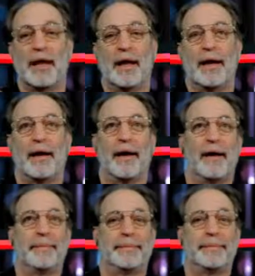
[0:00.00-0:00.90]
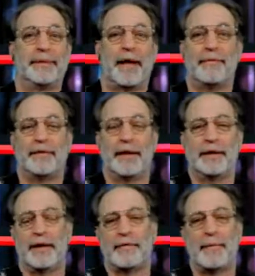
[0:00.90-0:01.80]
Have
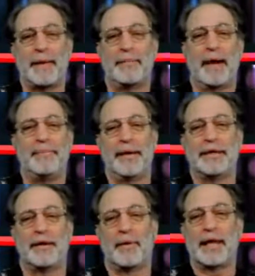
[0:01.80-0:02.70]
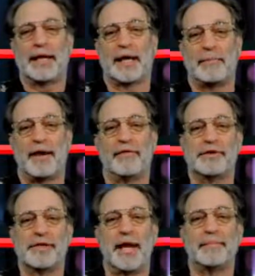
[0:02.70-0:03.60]
I made my opinion on what I think of the metaverse
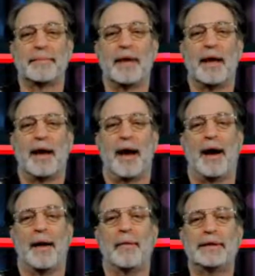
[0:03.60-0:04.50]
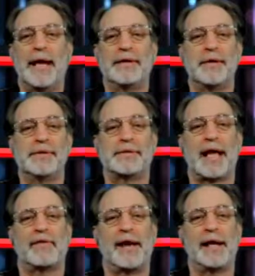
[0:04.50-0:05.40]
yet? All right. What they do is they
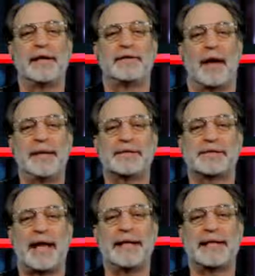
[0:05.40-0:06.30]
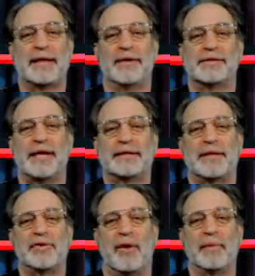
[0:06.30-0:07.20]
create a dummy site that looks like the
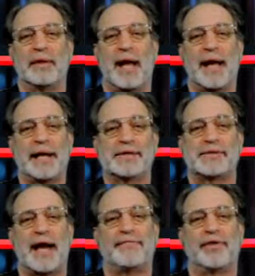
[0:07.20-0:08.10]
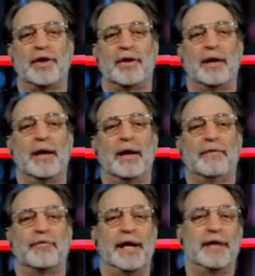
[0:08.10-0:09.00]
normal login site for
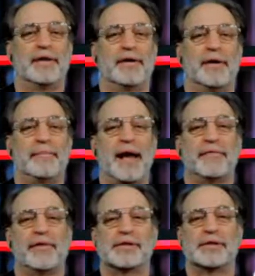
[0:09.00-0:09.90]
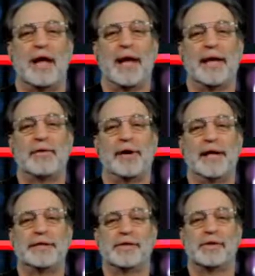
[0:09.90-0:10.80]
either your metaverse login or your
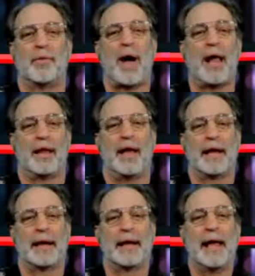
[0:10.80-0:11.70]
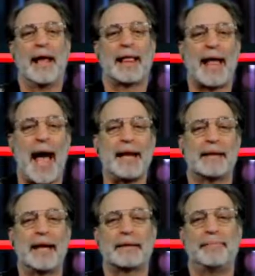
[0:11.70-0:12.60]
digital wallet login. Kind of
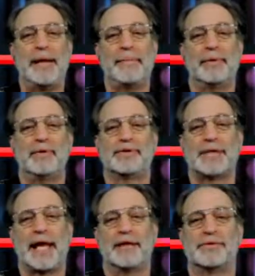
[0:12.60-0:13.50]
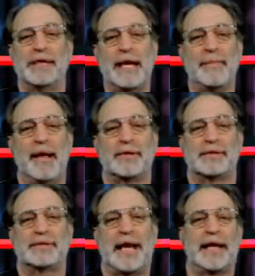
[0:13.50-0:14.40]
like the people who sent you those emails and
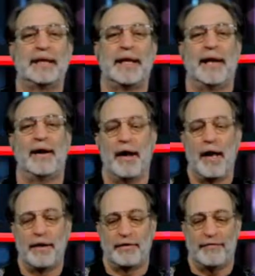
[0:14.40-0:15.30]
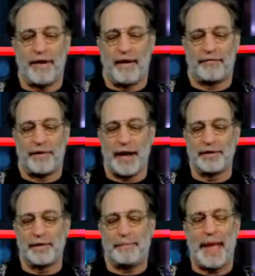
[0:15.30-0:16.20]
say, click here to verify your
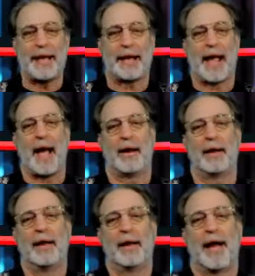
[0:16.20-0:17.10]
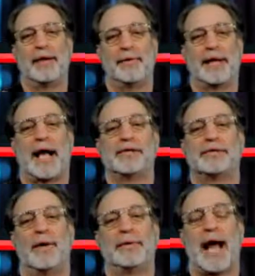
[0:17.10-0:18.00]
bank account. I know you guys know
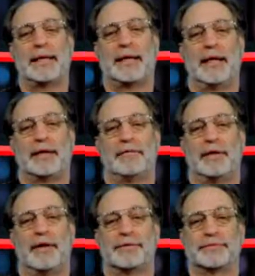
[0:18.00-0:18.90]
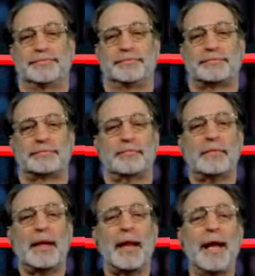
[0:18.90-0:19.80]
not to click through those.
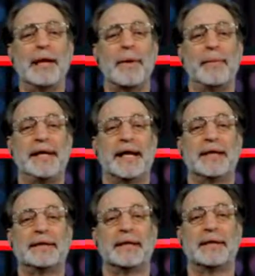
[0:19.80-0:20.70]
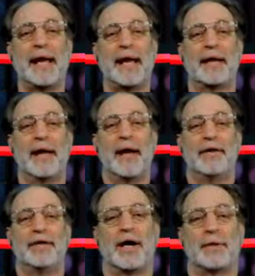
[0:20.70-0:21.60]
Anyway, when you click the link,
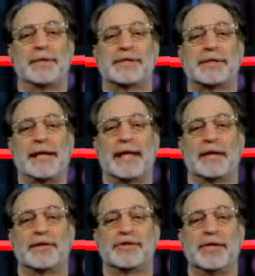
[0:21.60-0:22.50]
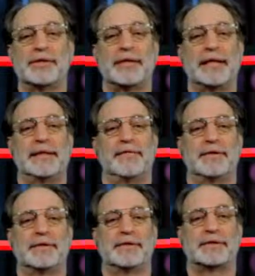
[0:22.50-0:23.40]
you go site that looks just like the
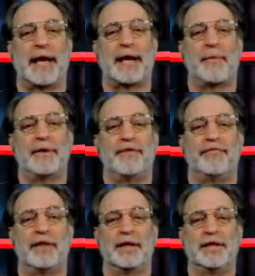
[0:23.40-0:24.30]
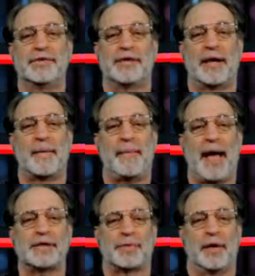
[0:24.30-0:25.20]
original site, and when you fill in the username and
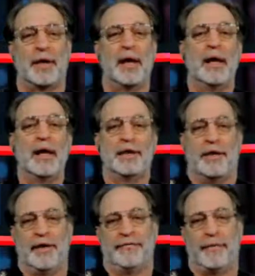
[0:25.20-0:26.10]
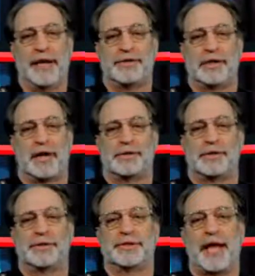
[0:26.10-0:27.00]
password, your information goes to a
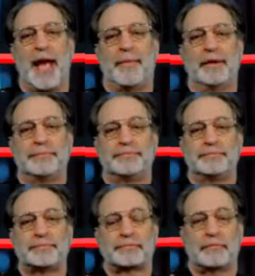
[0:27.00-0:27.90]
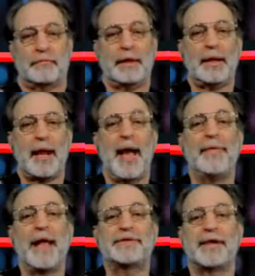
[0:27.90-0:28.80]
scammer, and
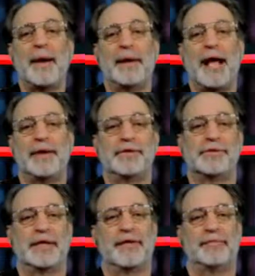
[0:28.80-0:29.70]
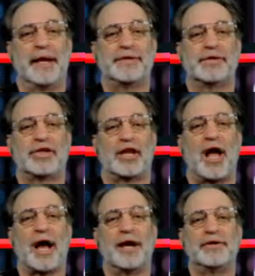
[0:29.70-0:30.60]
that scammer now uses the information to log
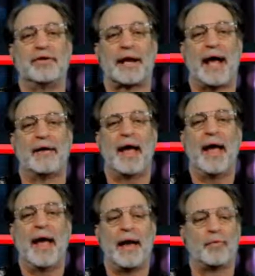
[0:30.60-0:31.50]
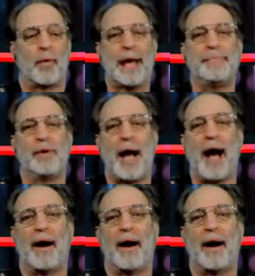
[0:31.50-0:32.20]
onto your account and wipe you out.